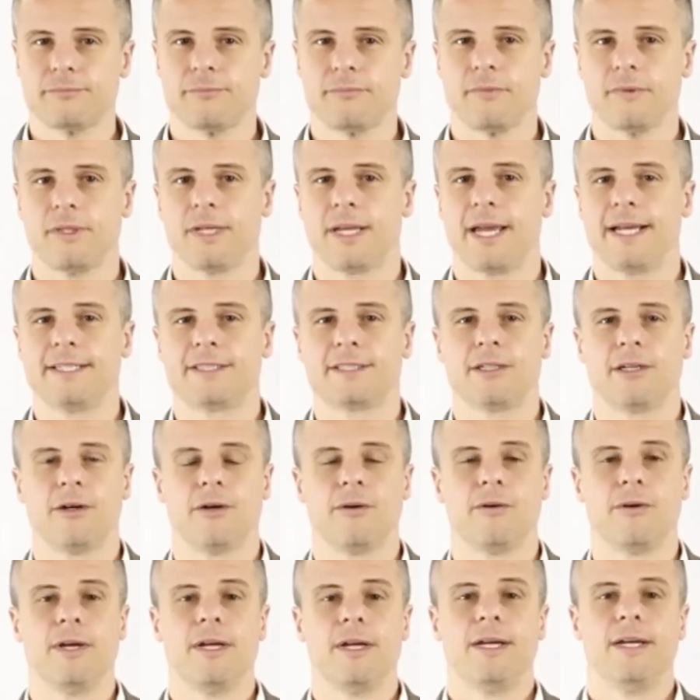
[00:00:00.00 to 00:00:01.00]
Okay,
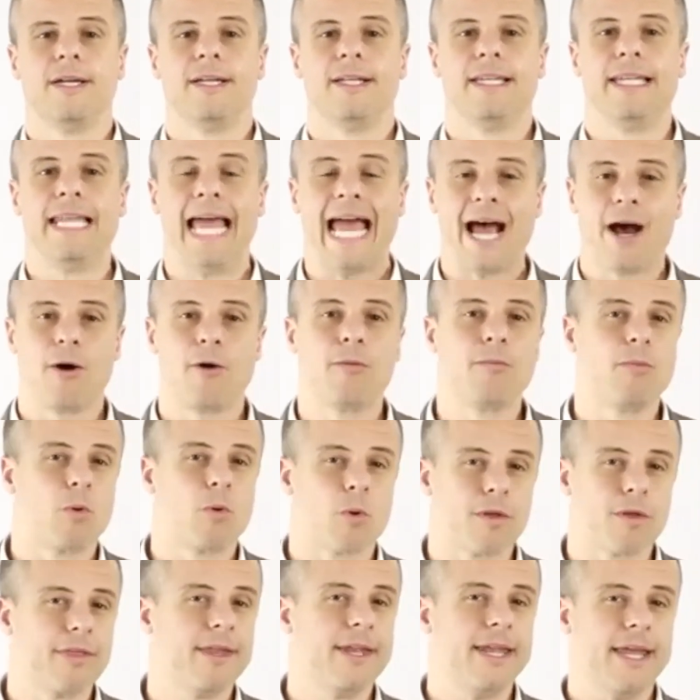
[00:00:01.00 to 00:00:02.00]
so now
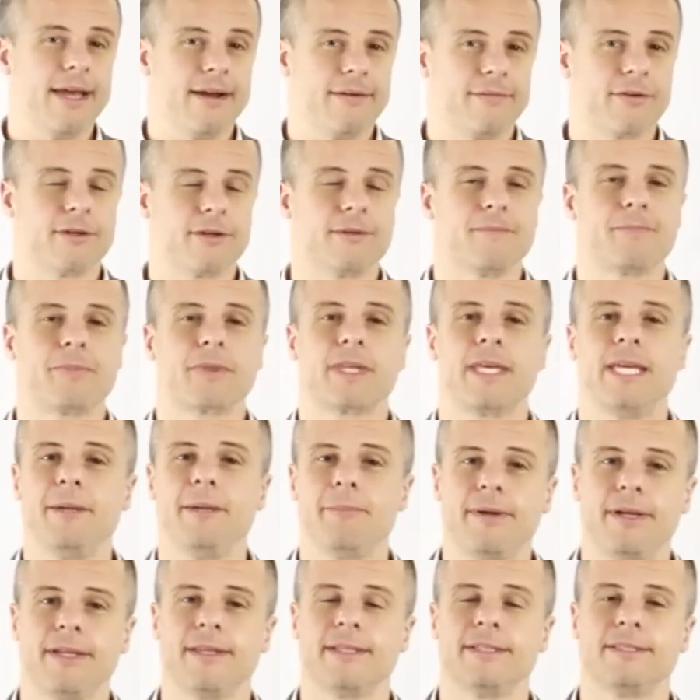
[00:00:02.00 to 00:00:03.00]
more than ever,
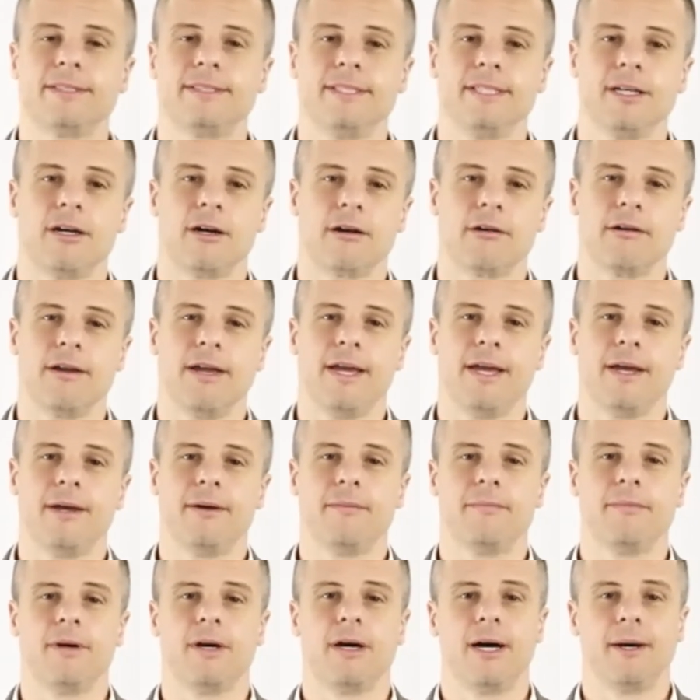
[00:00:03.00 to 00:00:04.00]
keeping the
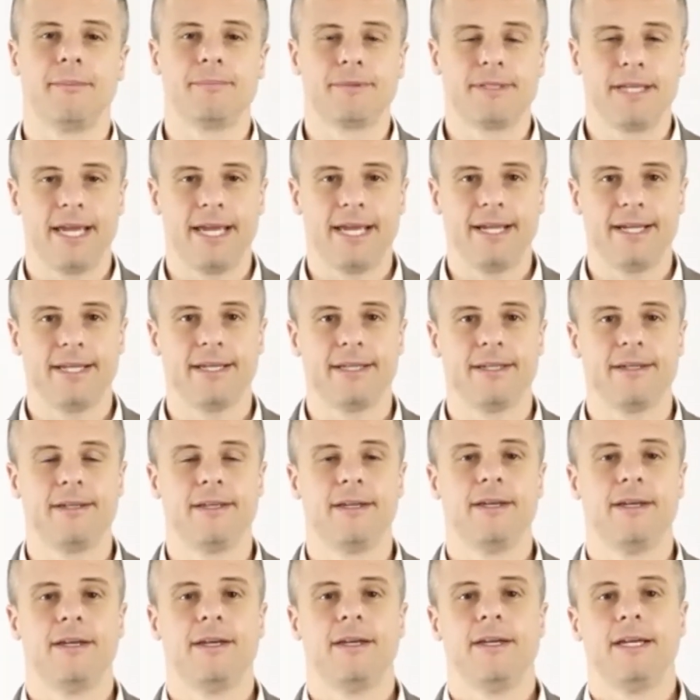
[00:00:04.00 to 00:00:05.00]
CRM updated
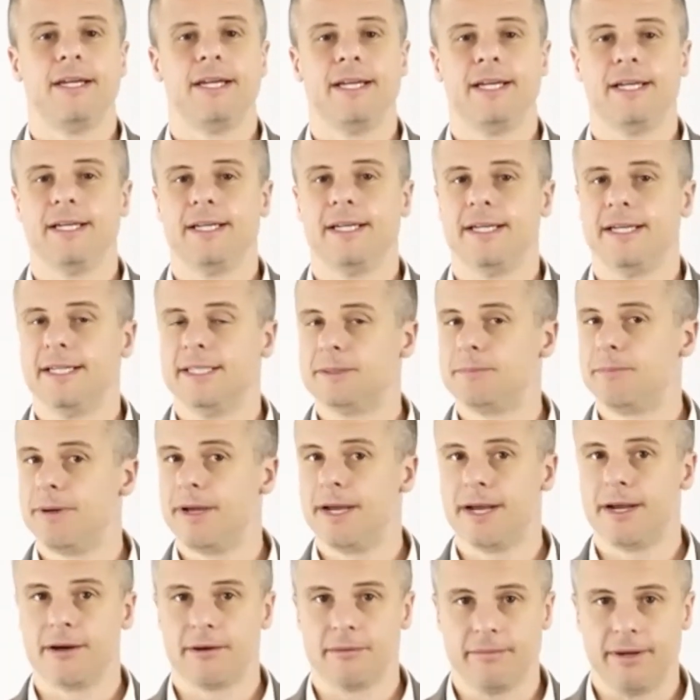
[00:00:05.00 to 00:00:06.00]
is
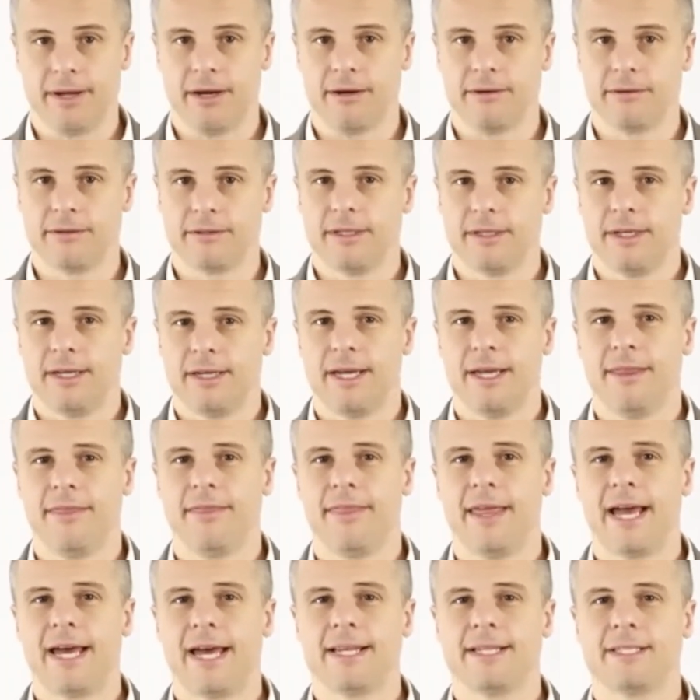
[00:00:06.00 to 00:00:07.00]
paramount. And
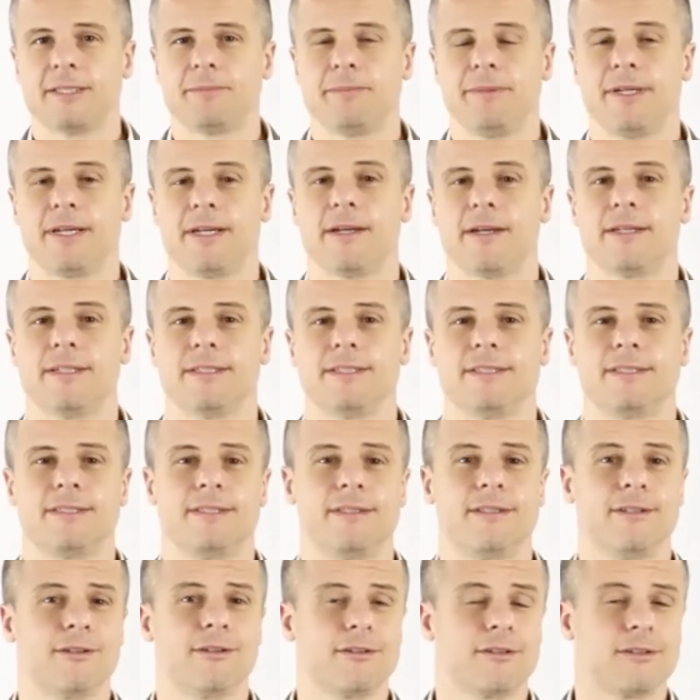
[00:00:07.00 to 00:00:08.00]
that is because
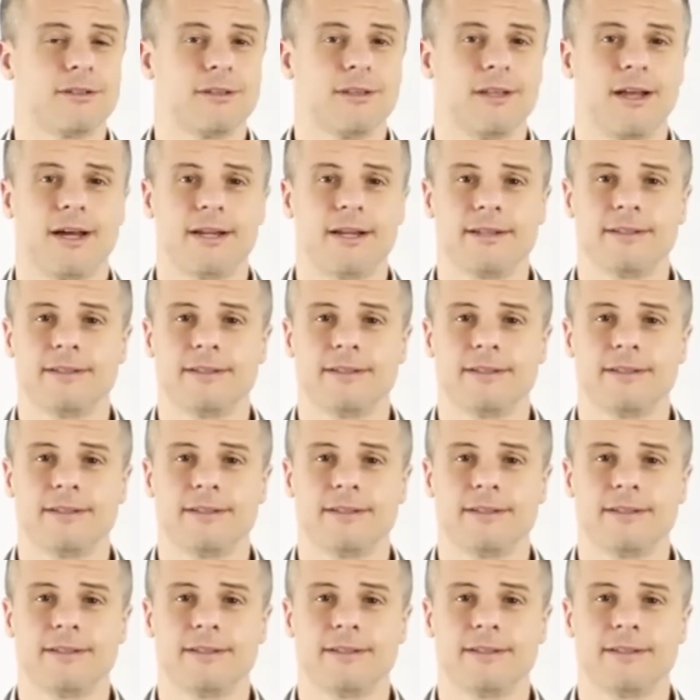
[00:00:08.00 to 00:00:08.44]
there are a lot of